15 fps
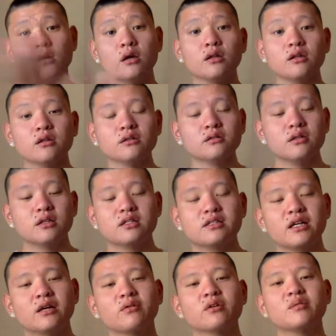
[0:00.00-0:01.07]
Hello.
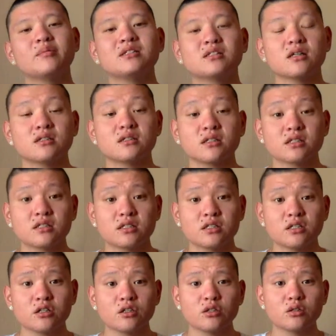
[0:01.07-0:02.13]
Today we're going to be discussing a
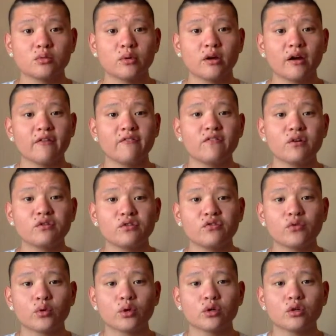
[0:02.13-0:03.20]
scenario where a
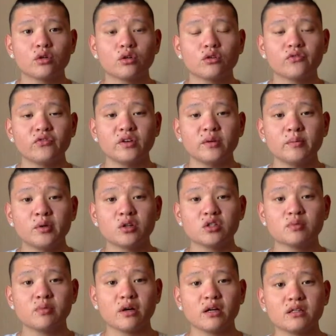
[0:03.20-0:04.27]
54-year-old female is
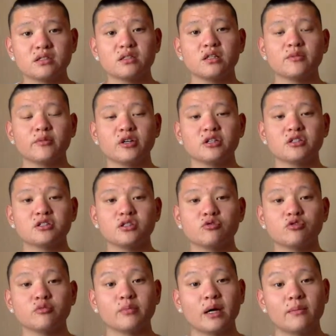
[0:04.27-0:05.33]
brought into the emergency
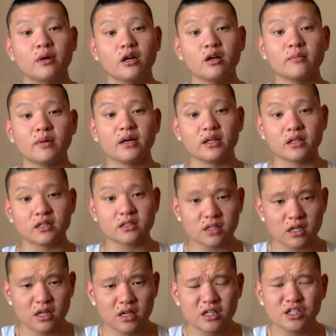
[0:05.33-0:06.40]
room by paramedics.
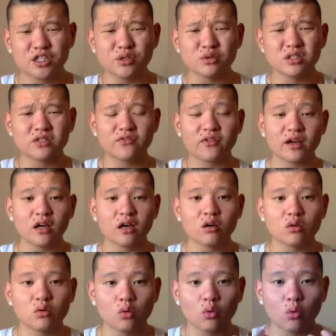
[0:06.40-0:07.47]
She was
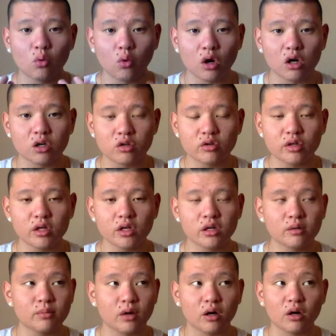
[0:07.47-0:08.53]
found wandering in a
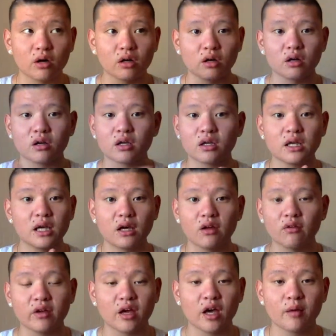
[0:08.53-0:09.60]
park,
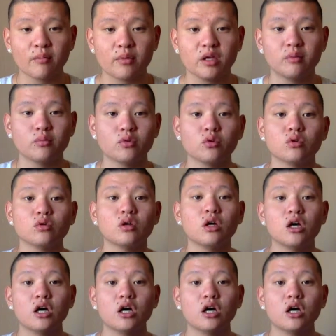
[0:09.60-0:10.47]
yelling at people.